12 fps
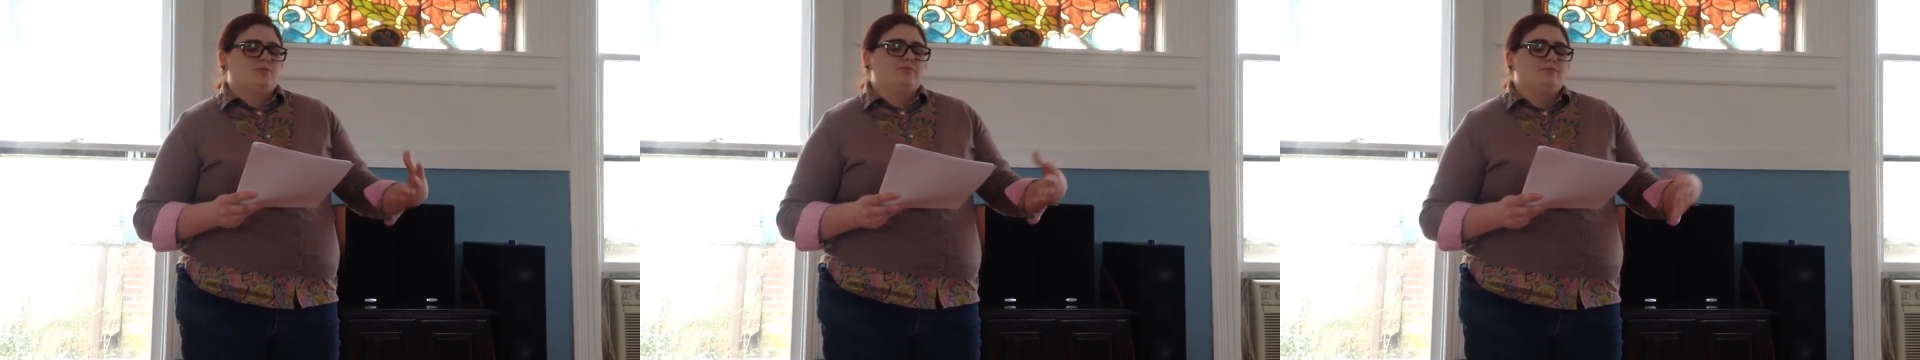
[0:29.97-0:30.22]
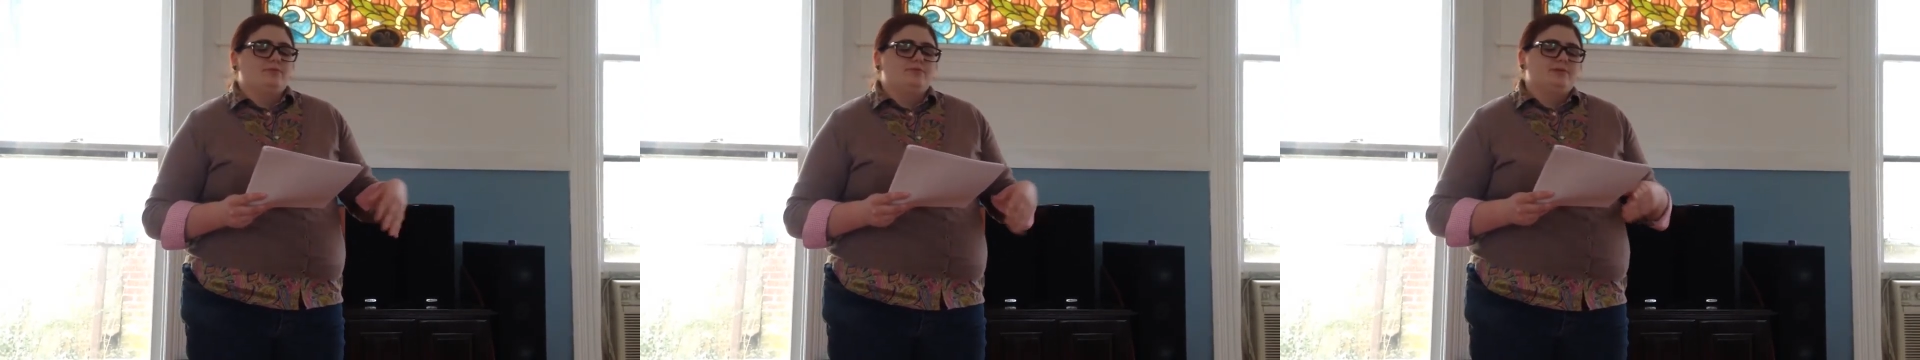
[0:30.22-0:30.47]
were
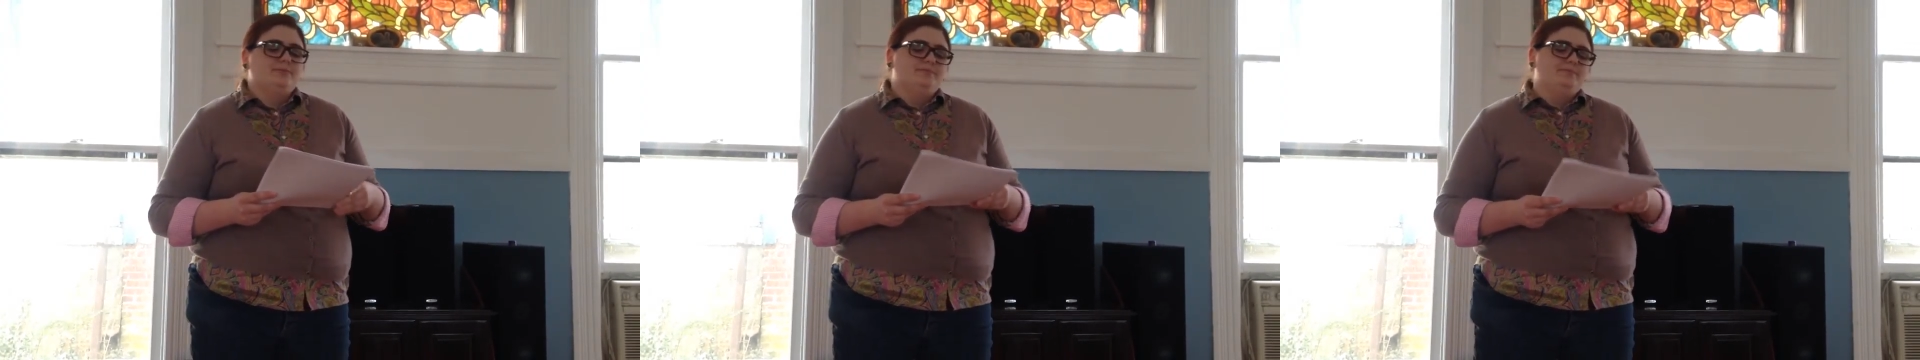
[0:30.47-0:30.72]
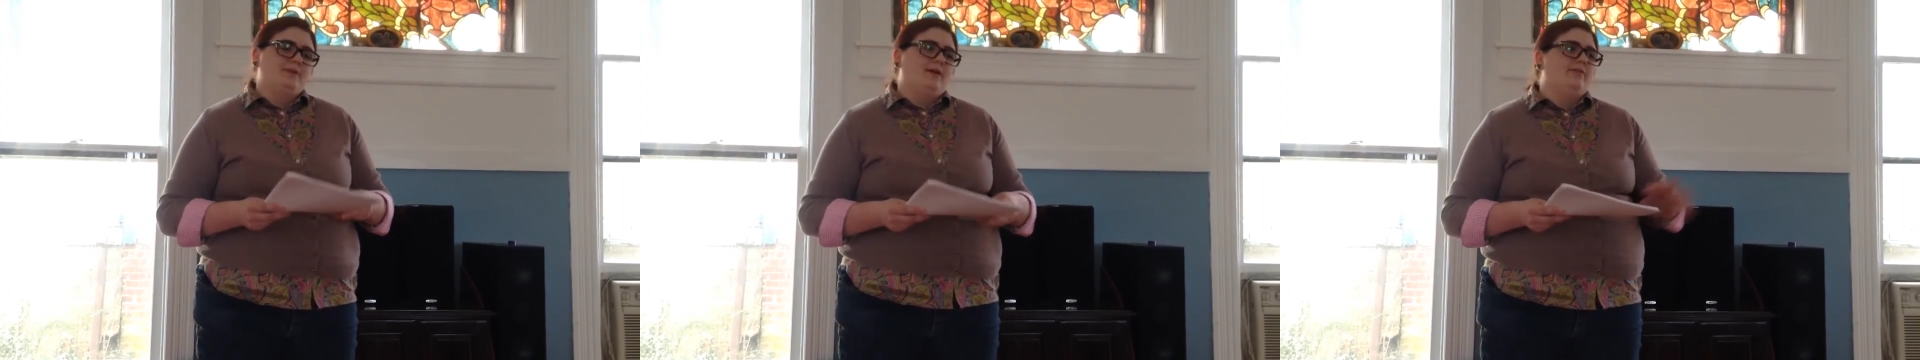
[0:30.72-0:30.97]
removed
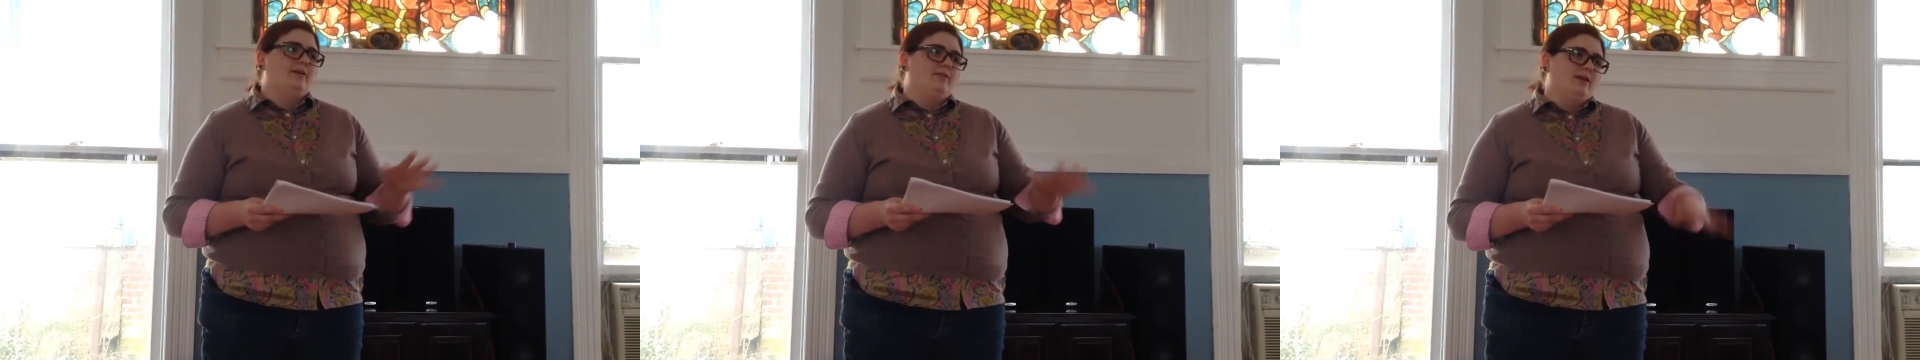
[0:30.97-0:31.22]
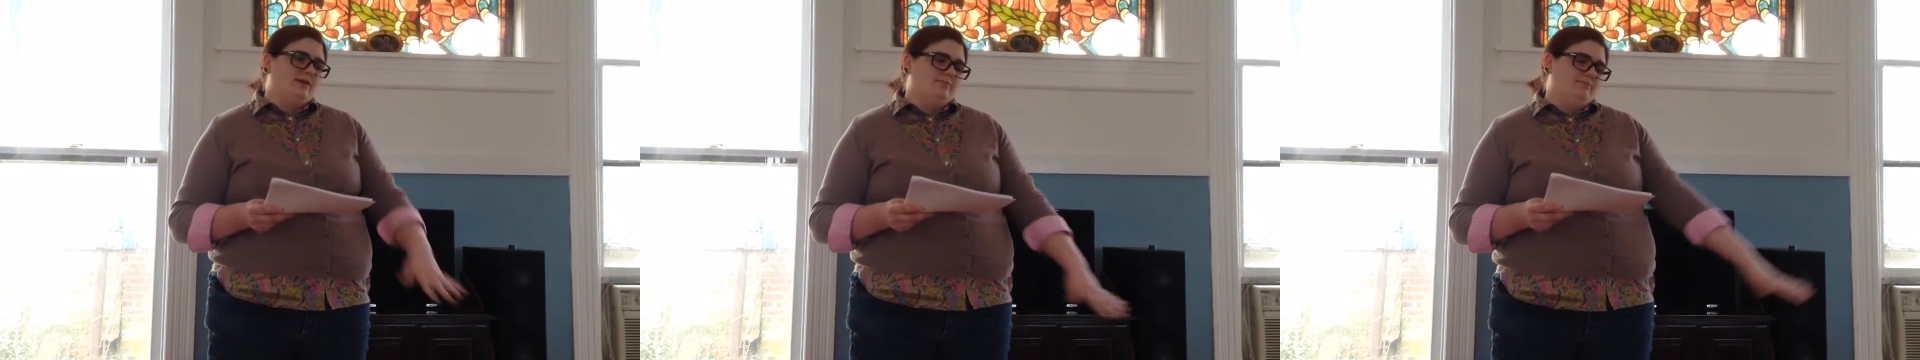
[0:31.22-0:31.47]
and
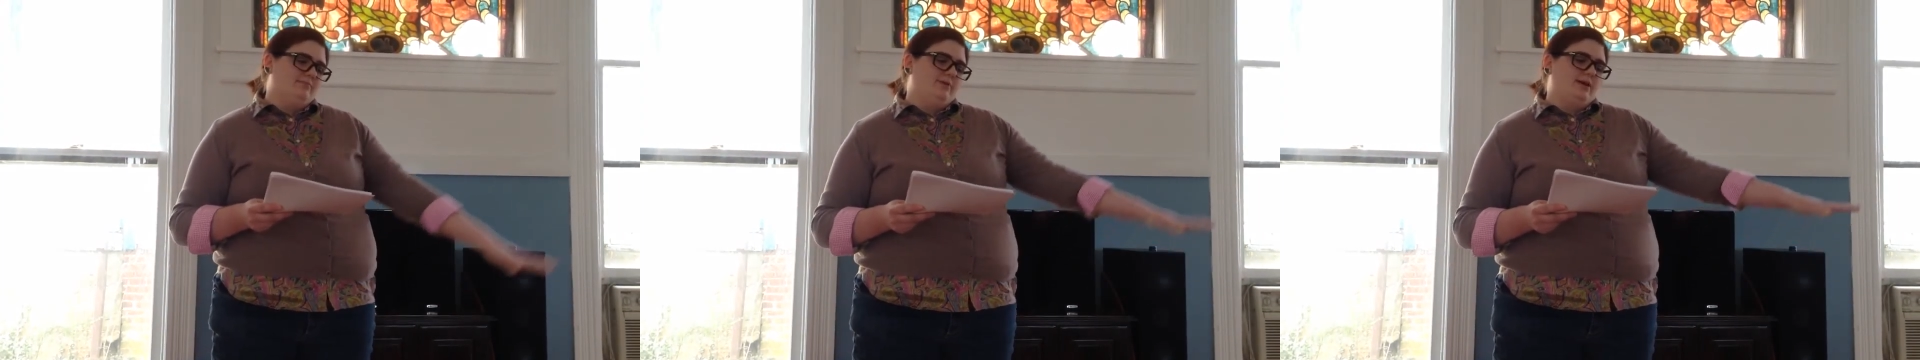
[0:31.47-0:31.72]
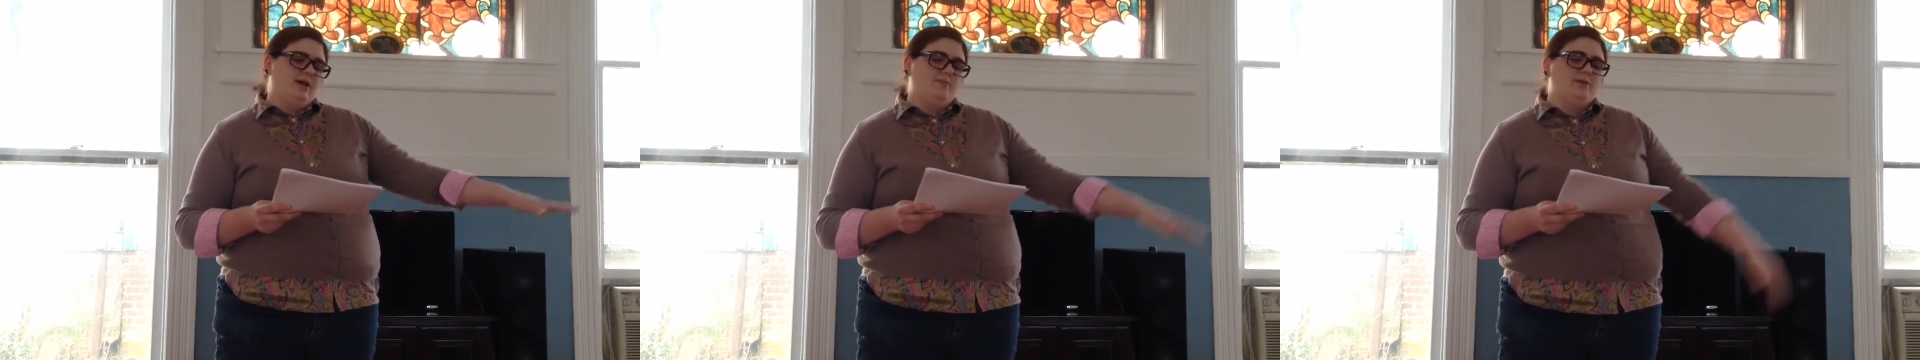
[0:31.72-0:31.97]
then they
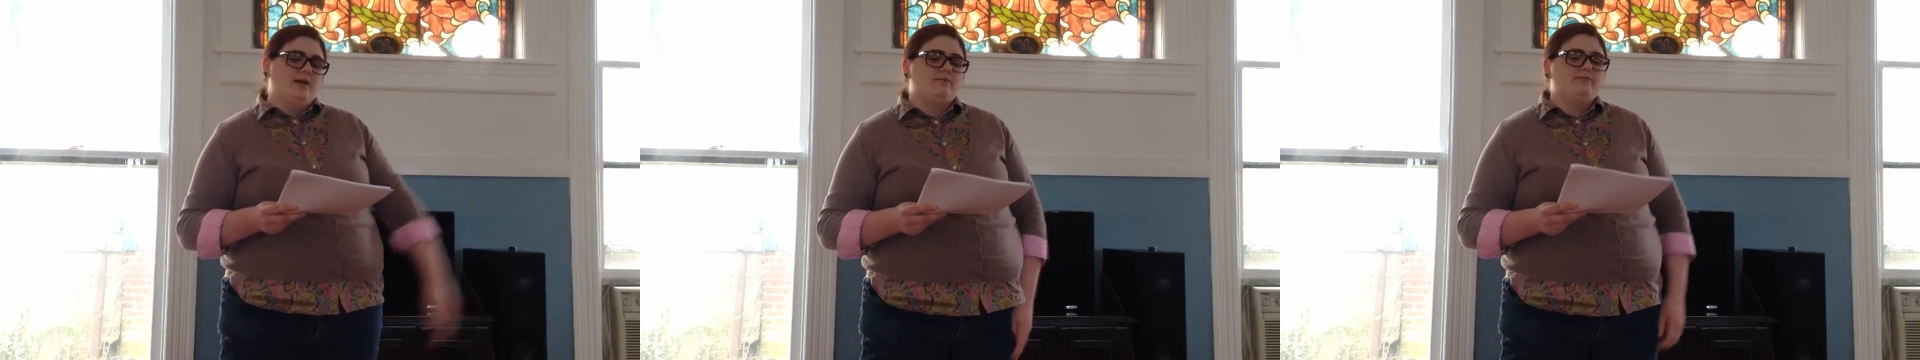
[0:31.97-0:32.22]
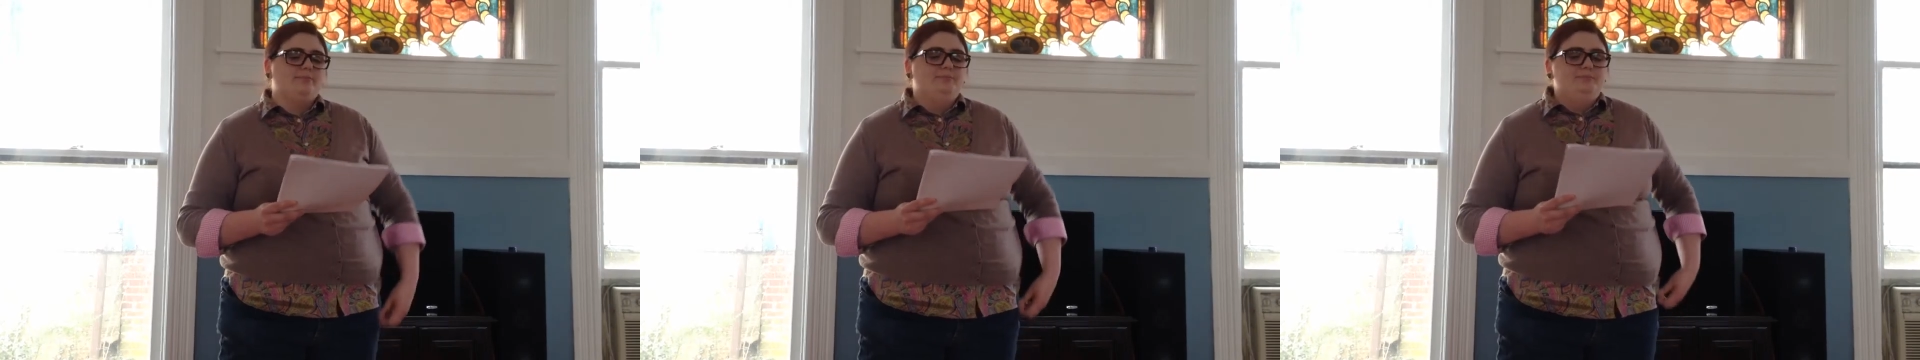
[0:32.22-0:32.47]
became alive.